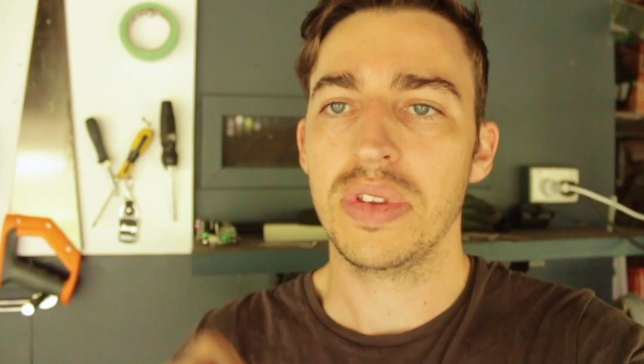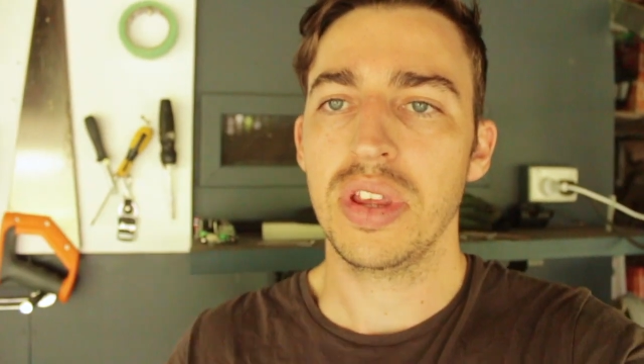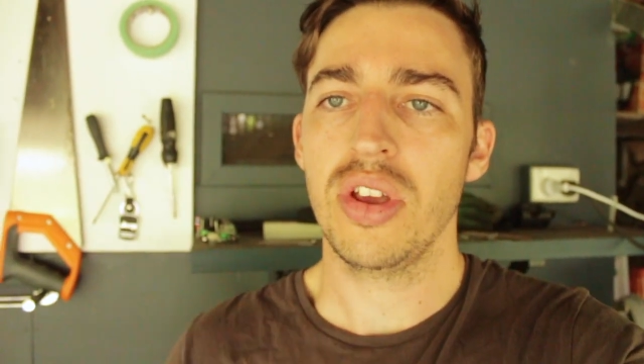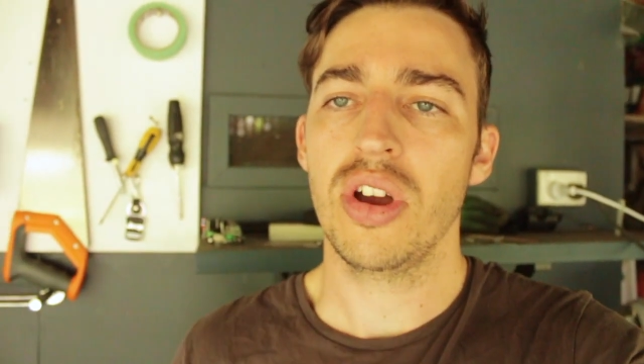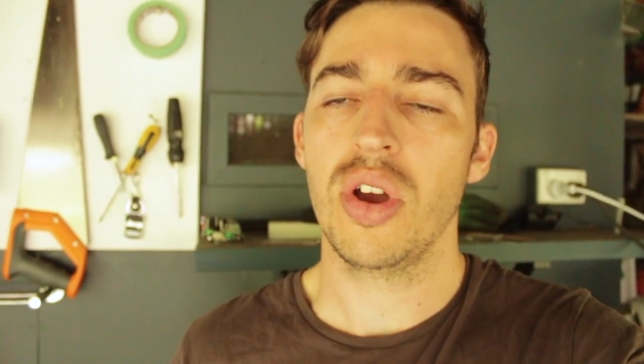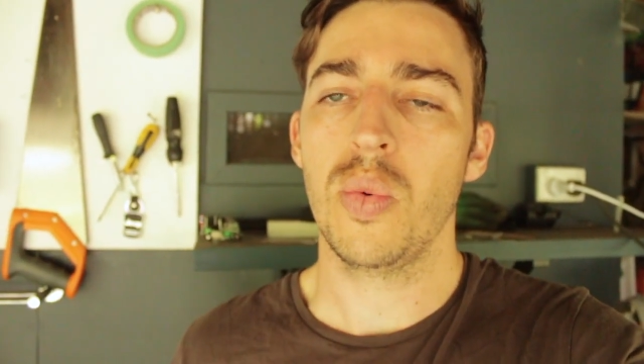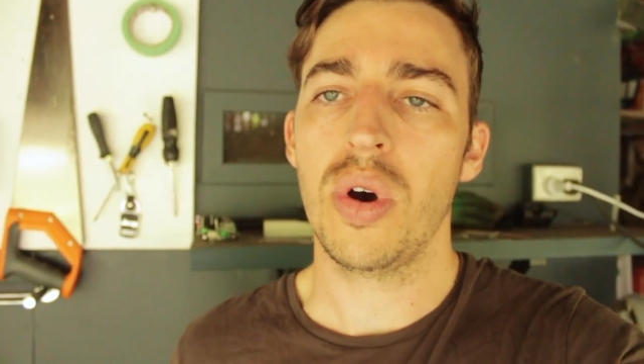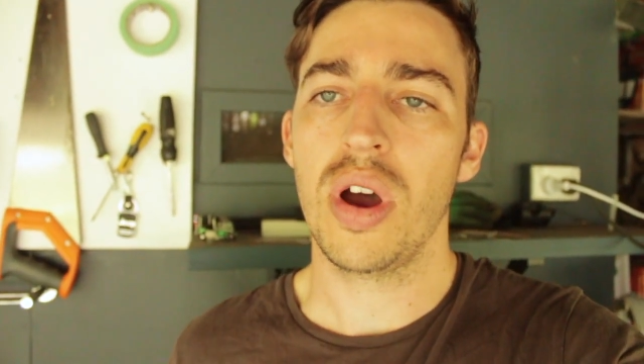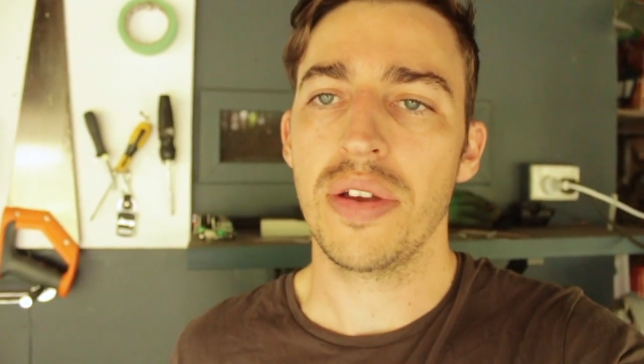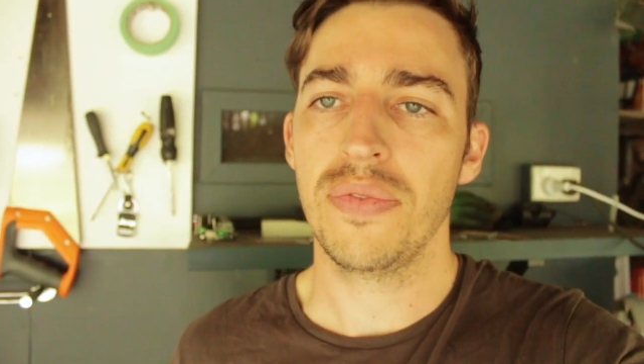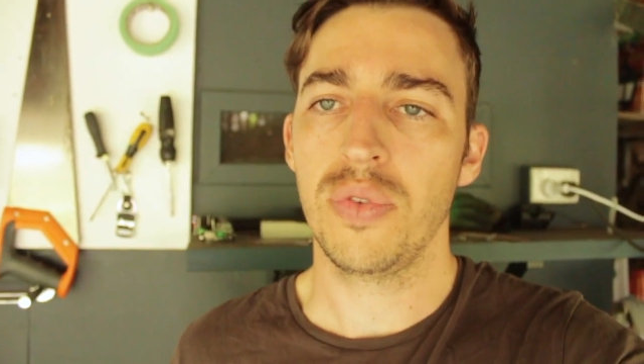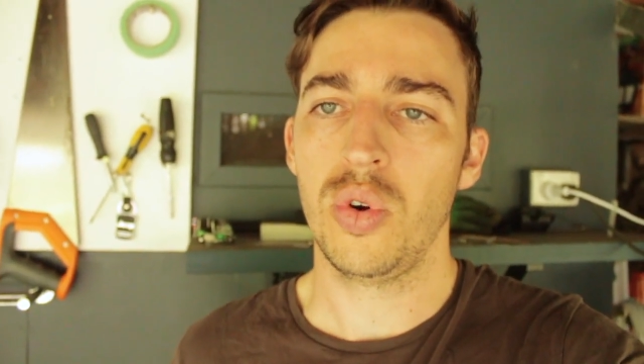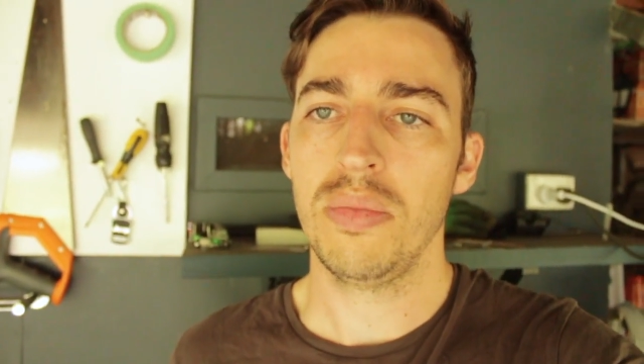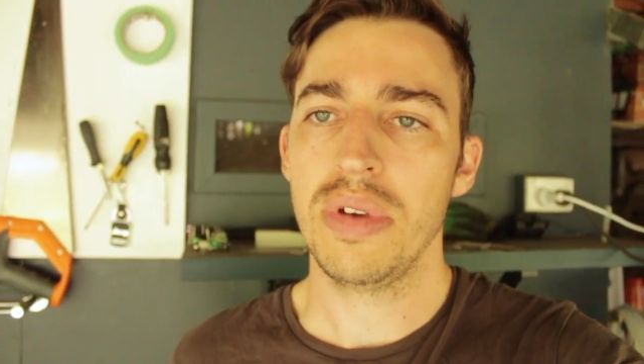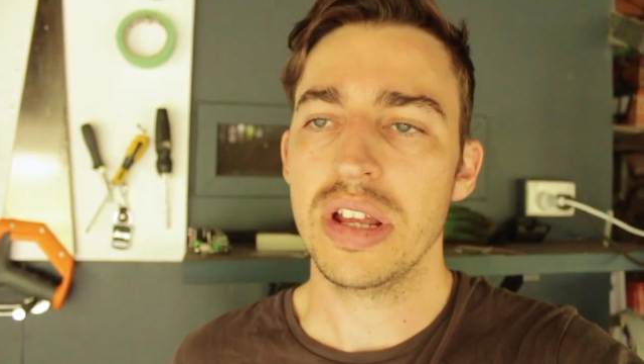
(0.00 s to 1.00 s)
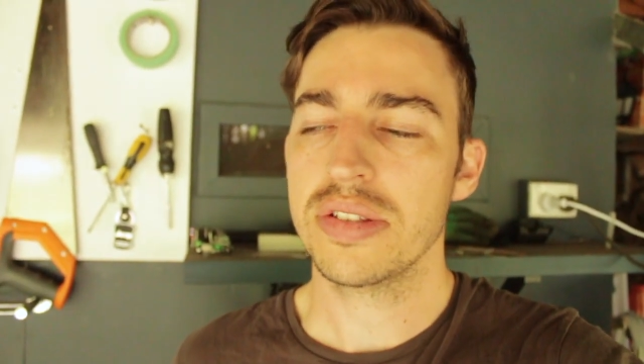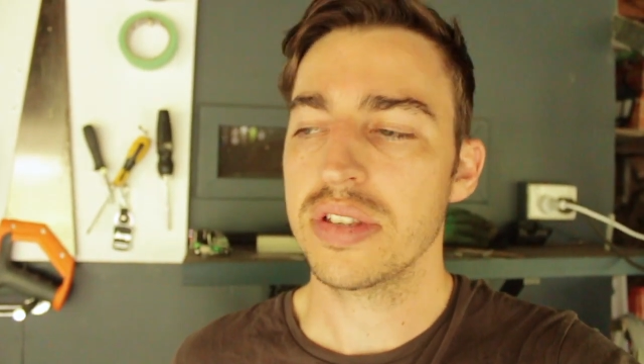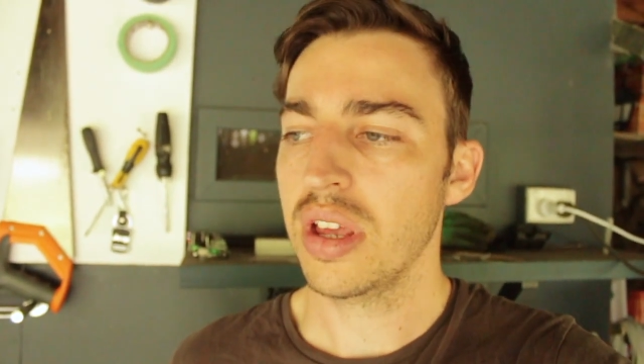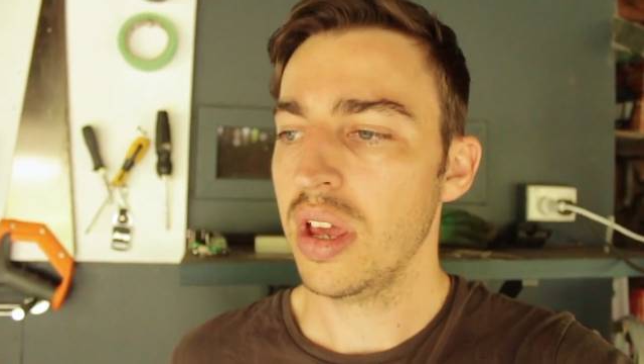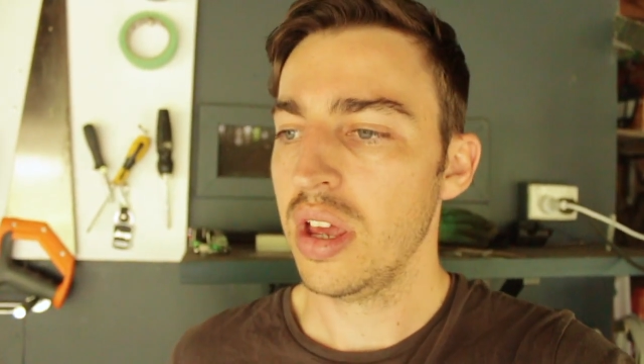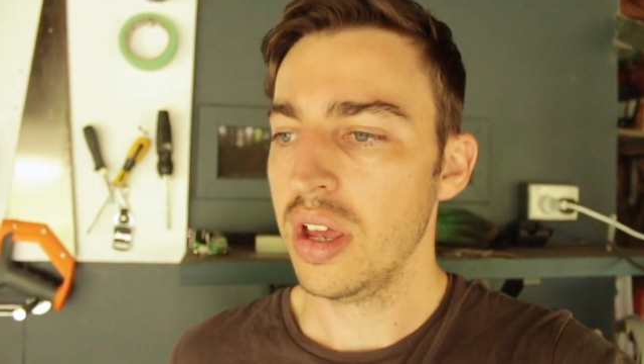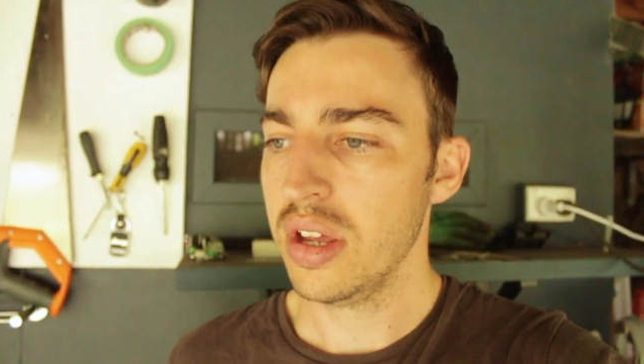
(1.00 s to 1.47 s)
DIY floor
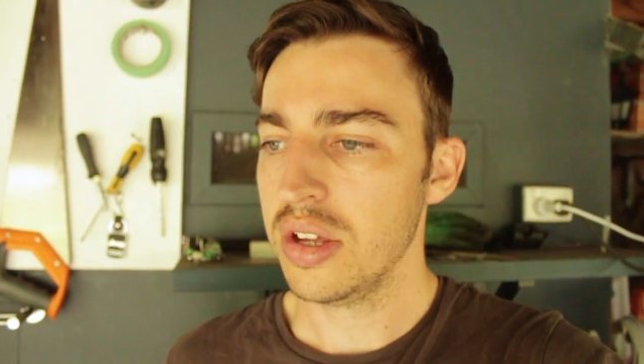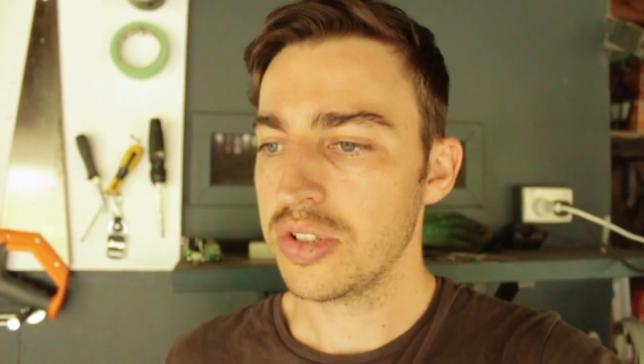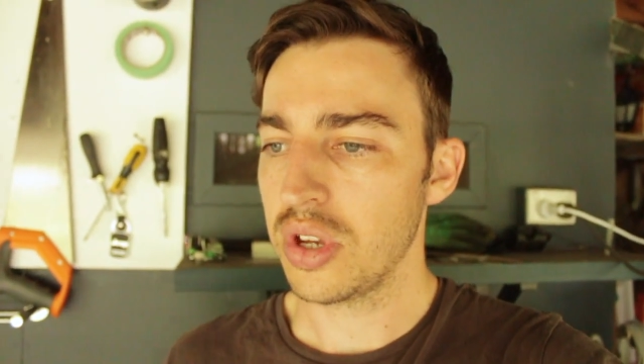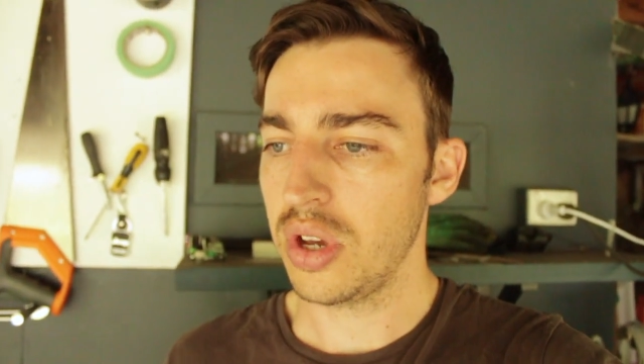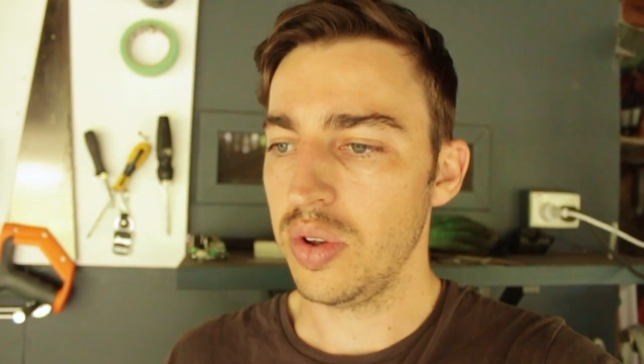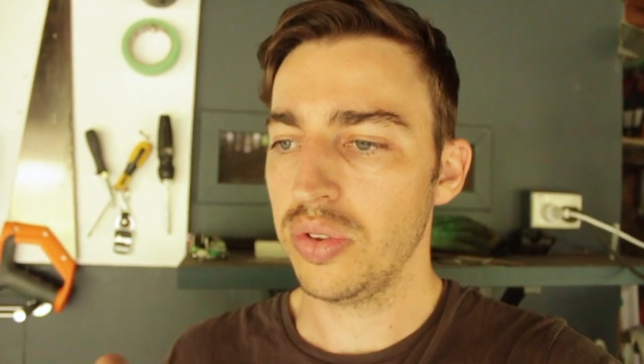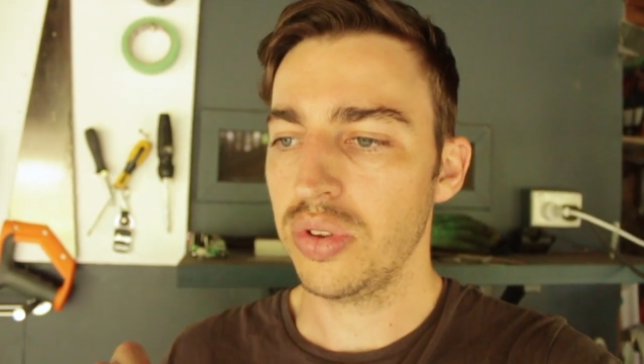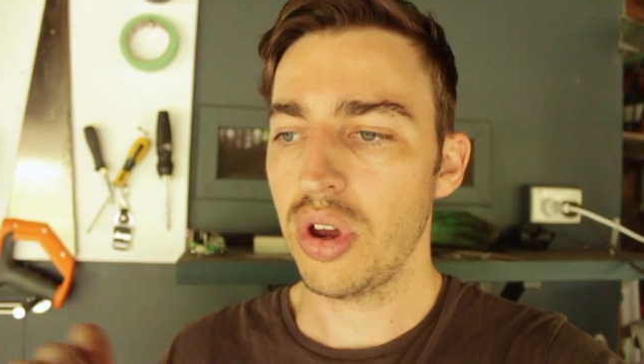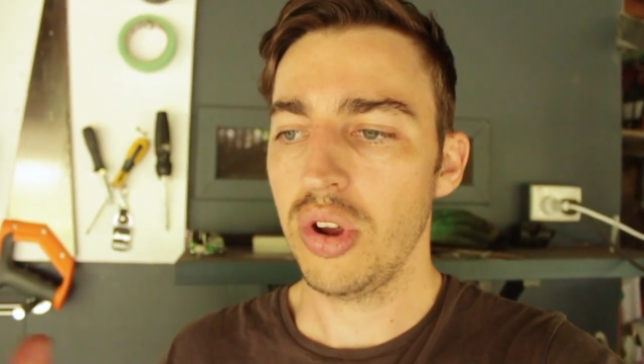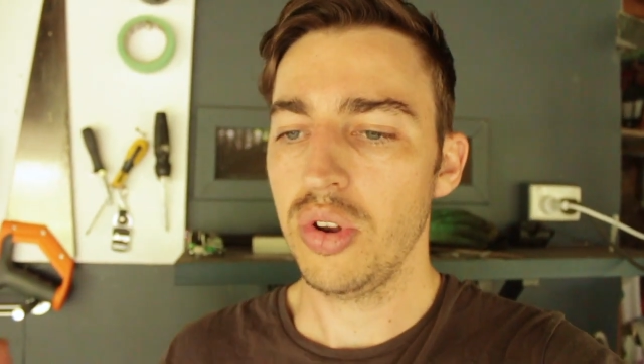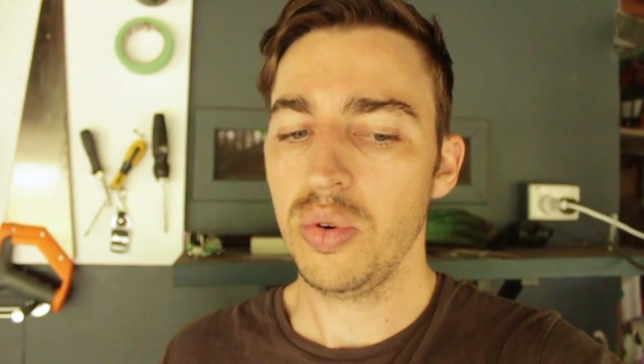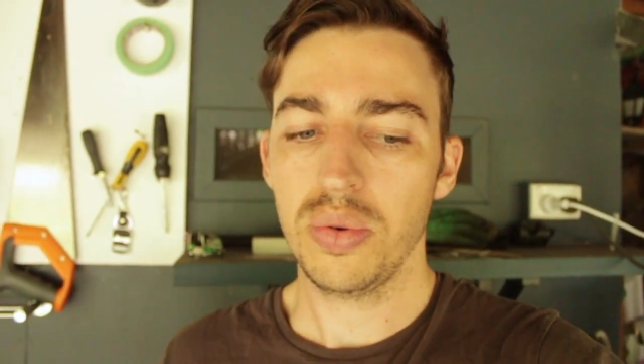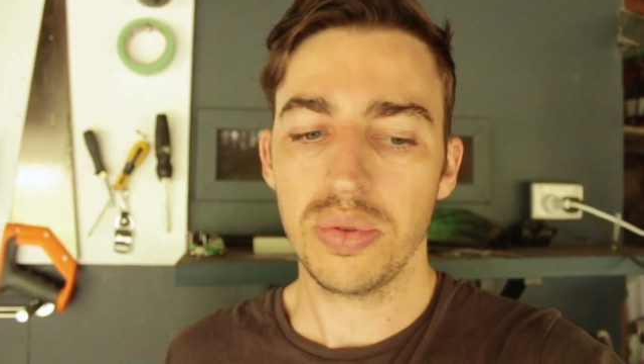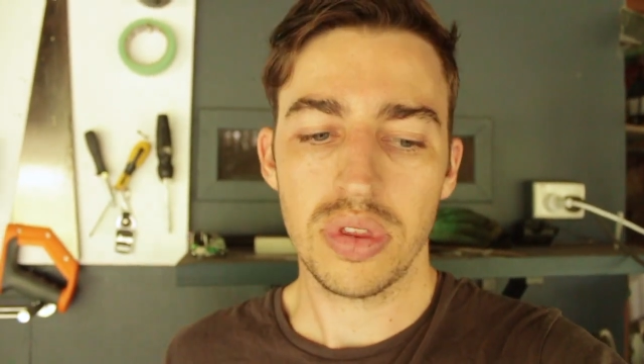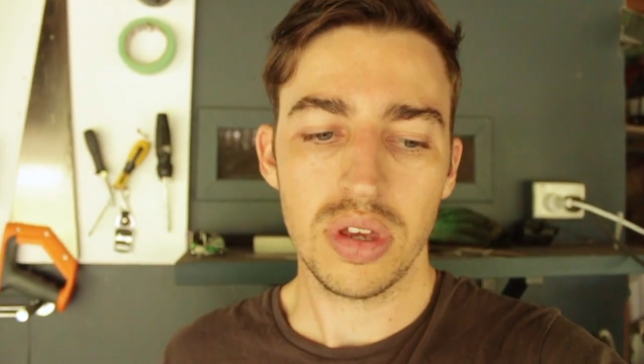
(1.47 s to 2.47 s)
mats. So in total